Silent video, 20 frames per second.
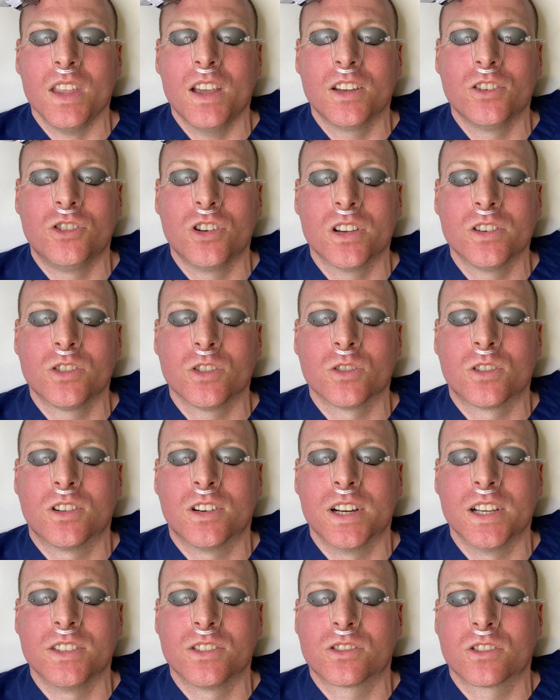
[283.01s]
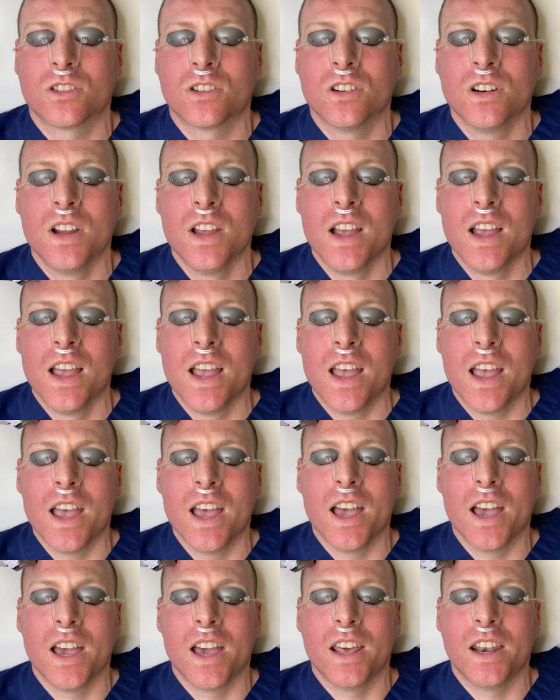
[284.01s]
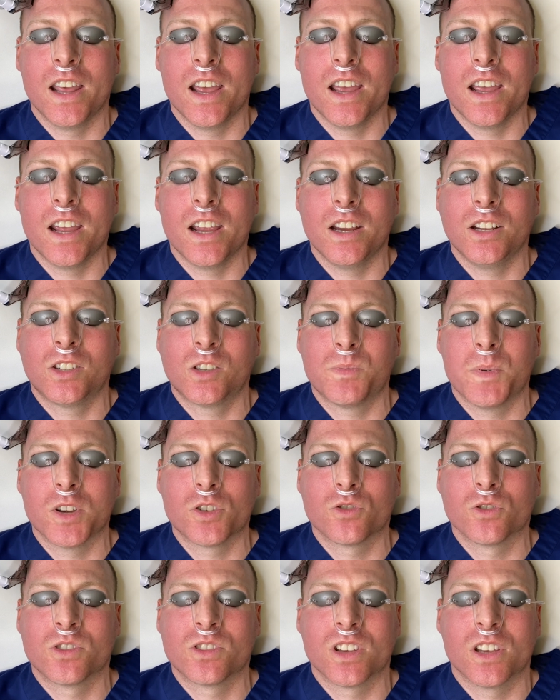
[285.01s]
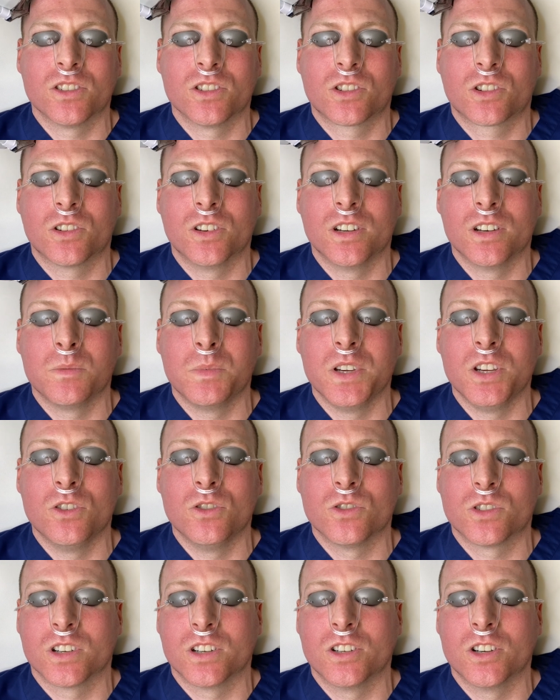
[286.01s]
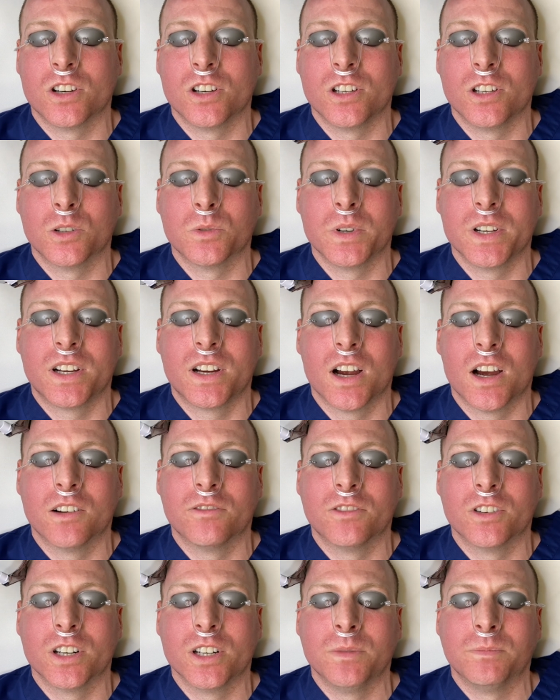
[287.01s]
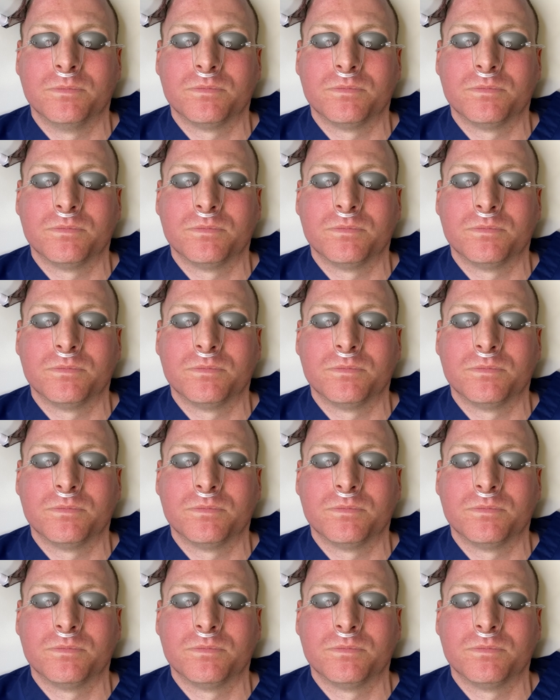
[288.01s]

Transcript: a gentle cleanser, and a special sunscreen to be using during your recovery.